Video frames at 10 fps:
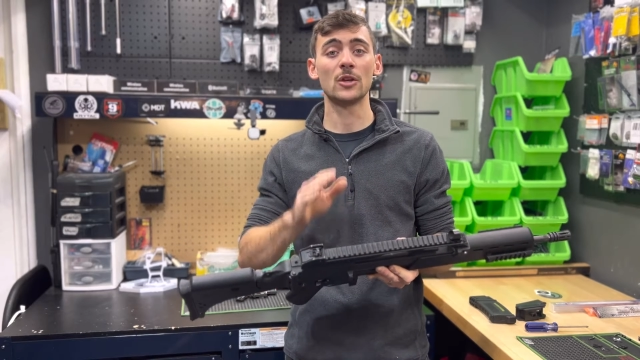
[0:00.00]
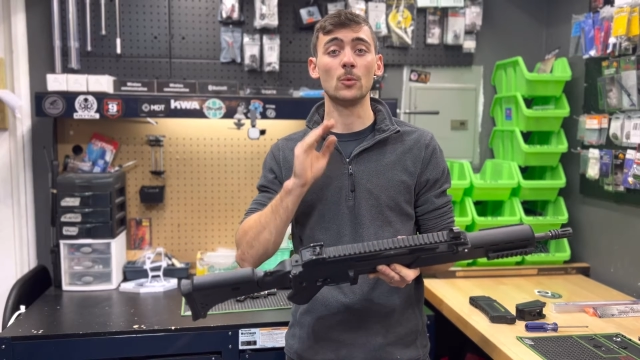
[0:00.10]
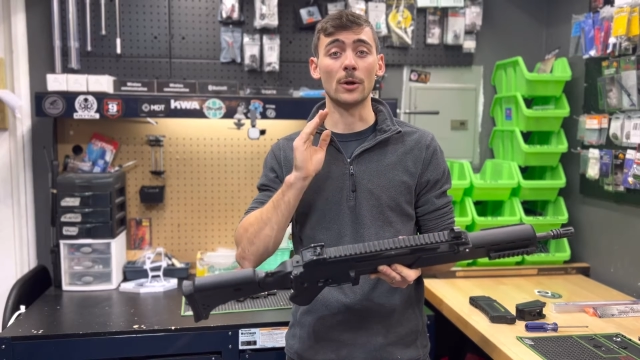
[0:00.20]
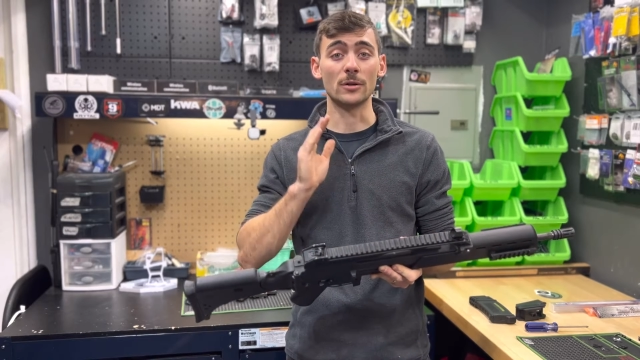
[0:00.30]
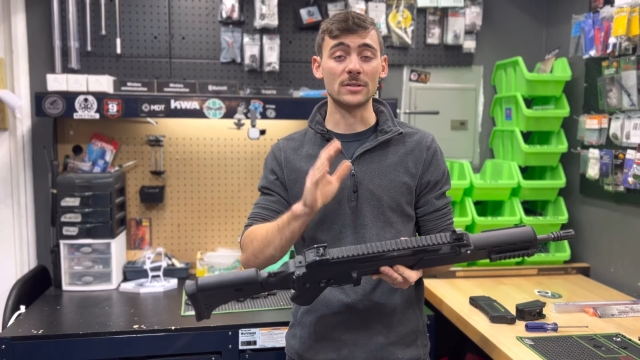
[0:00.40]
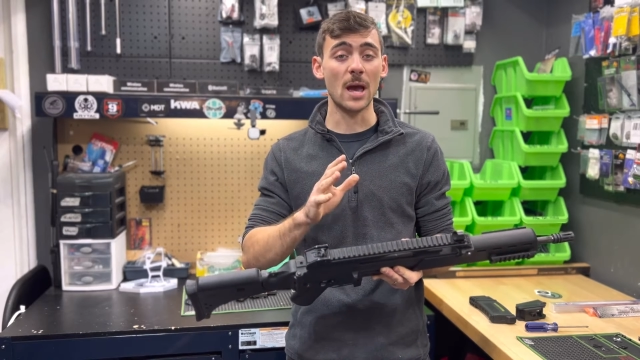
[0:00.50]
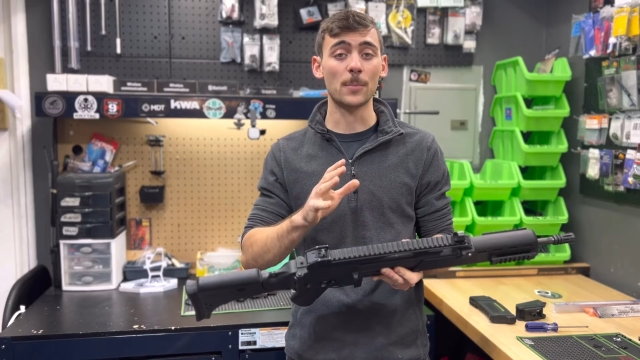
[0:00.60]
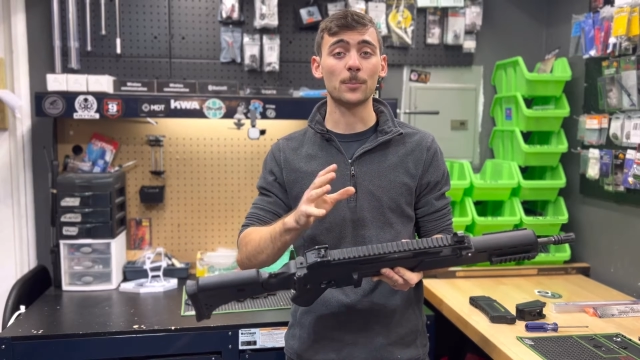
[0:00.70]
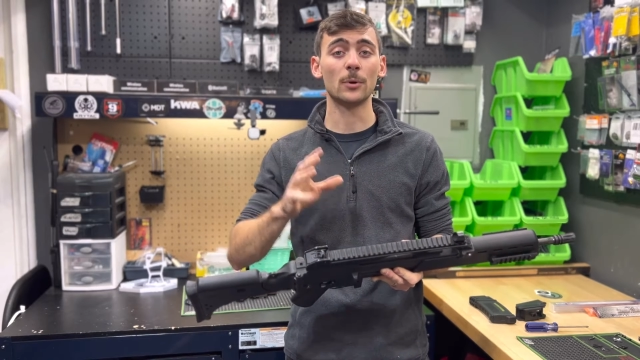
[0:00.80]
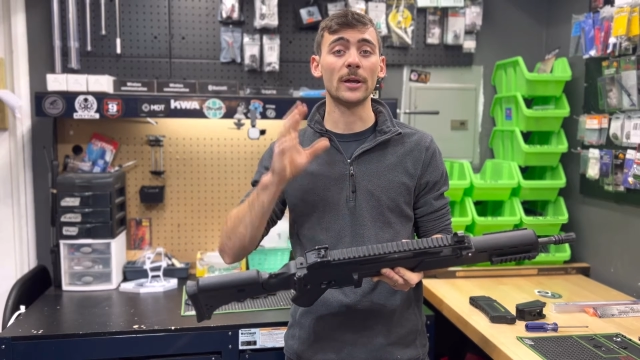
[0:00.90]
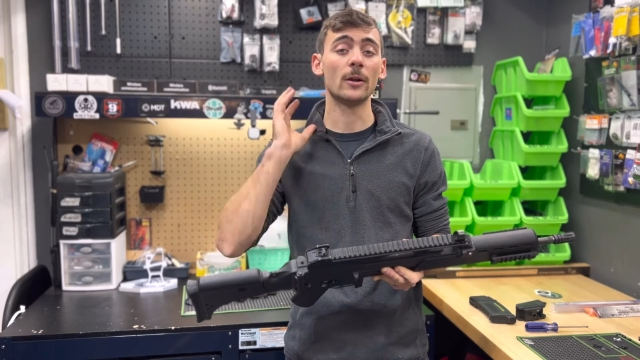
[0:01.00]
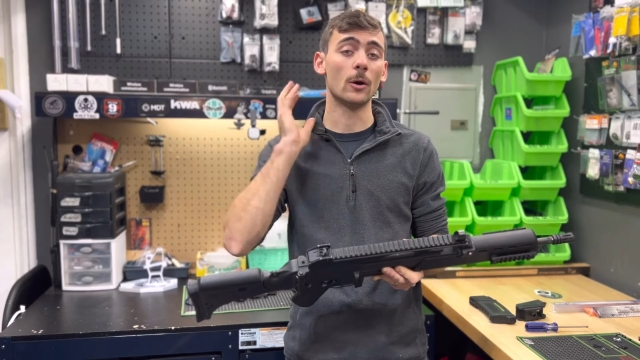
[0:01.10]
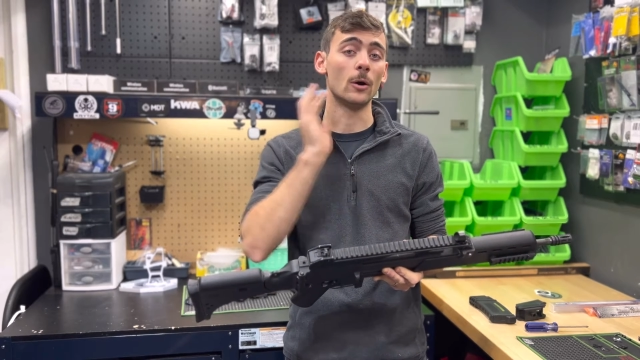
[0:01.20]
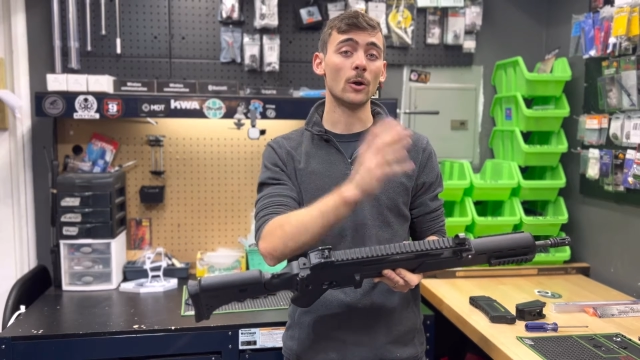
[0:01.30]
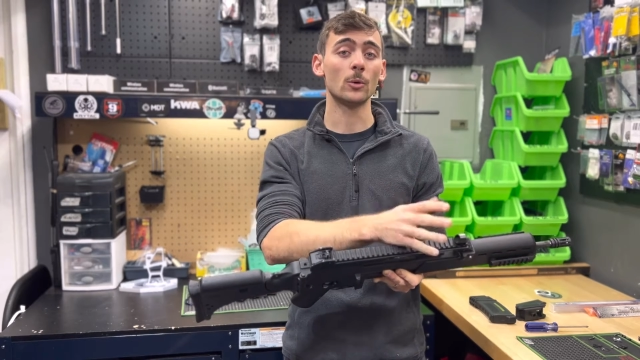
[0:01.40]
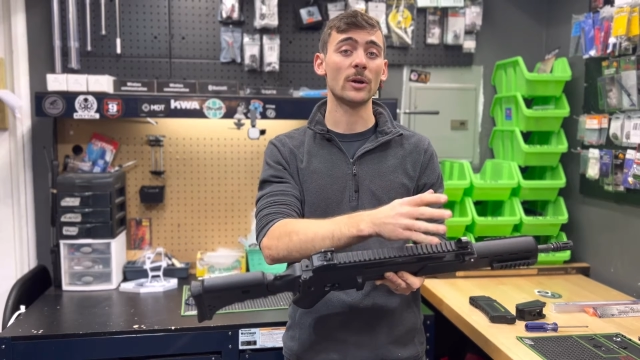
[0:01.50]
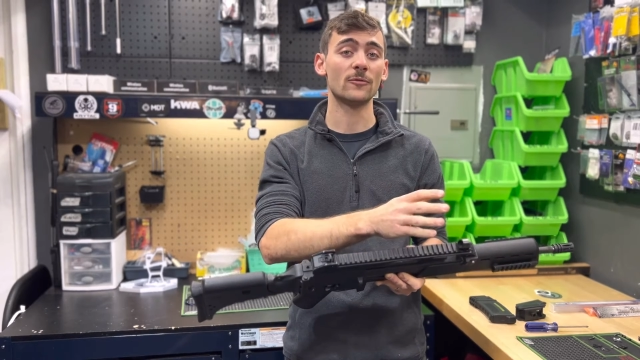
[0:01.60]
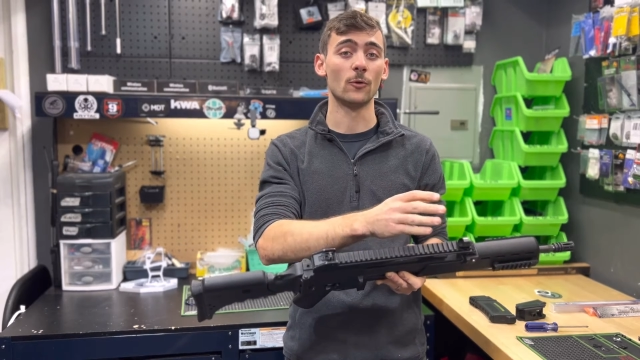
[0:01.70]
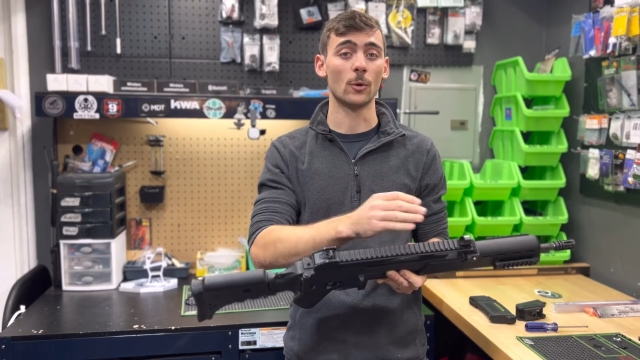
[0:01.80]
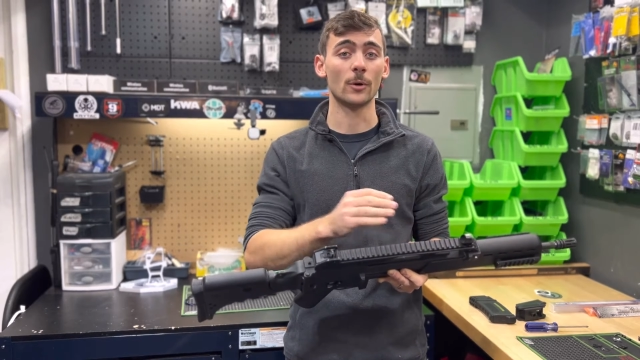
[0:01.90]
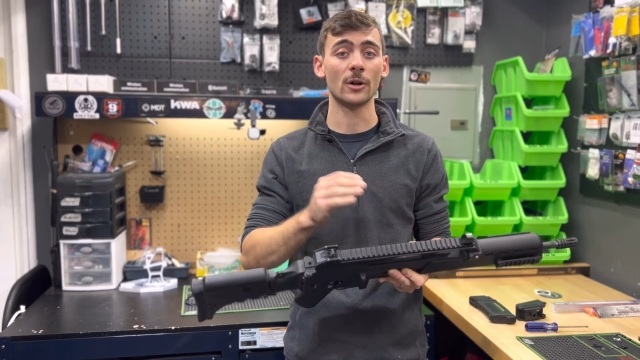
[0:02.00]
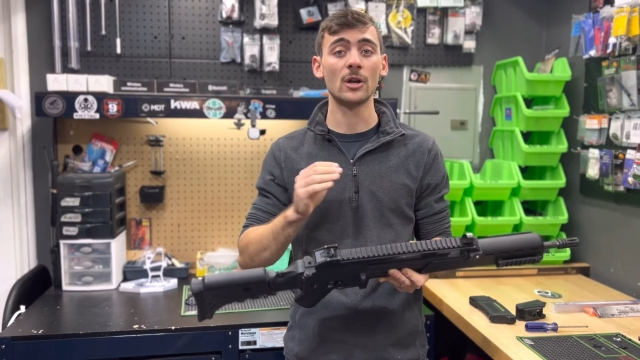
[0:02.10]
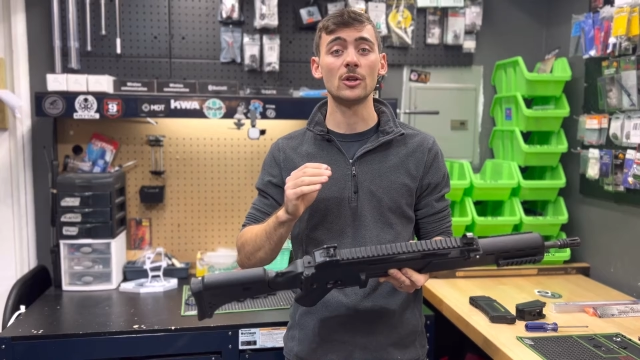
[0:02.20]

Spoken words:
You want your tappet plate all the way forward,